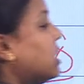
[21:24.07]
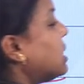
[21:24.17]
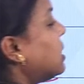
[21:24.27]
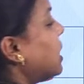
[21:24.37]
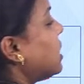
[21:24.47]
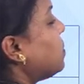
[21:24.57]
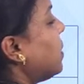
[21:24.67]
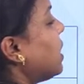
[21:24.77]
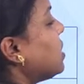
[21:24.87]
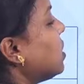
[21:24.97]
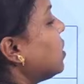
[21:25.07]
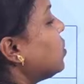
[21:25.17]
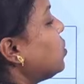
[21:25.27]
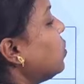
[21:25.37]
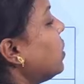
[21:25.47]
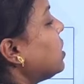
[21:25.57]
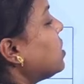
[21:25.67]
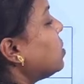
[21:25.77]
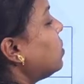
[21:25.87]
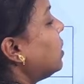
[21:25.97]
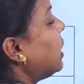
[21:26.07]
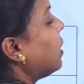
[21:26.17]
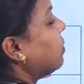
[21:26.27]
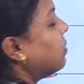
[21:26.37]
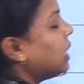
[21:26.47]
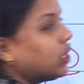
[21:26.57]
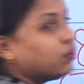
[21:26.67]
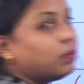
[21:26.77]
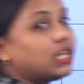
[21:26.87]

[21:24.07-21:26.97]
is in tens place. 2 into 10 will give me